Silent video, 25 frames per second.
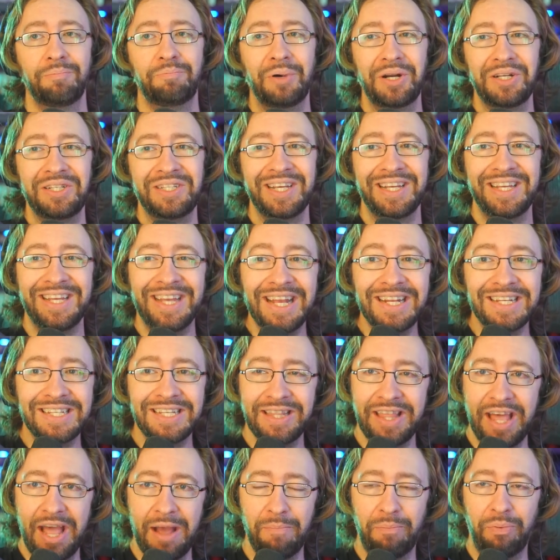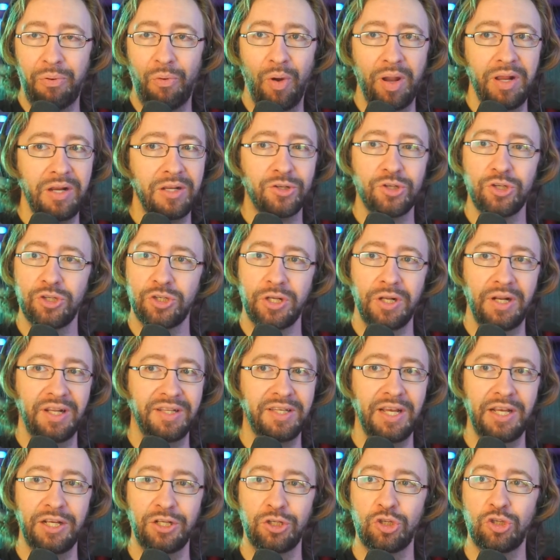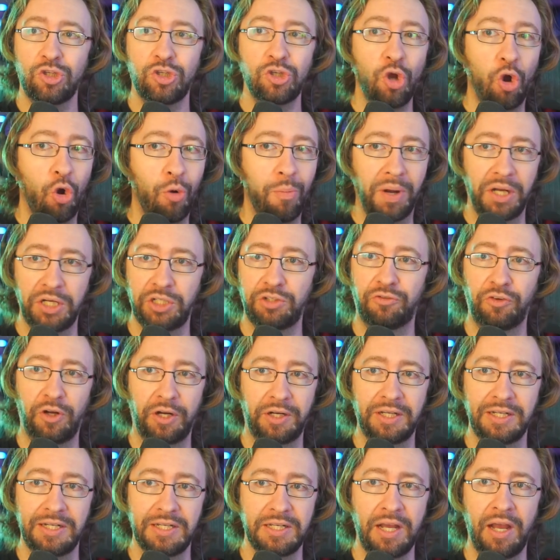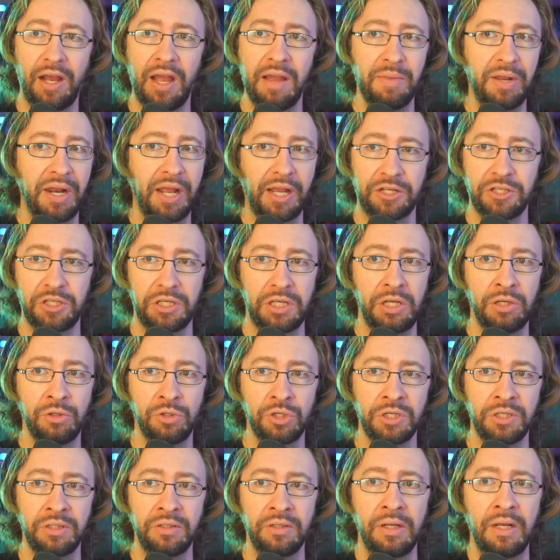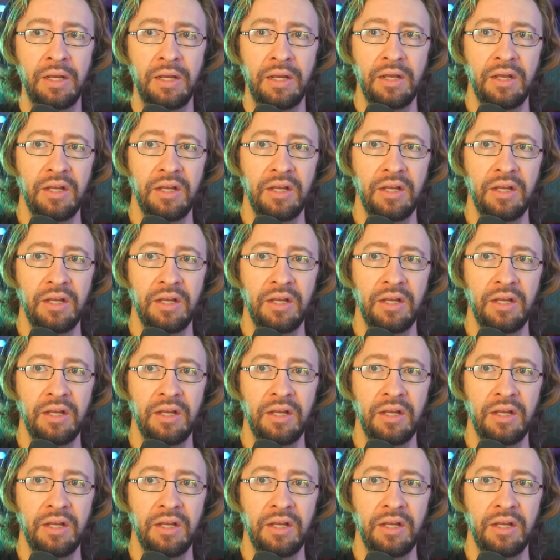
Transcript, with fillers: But to get to that point is just going to take so much fucking time and execution.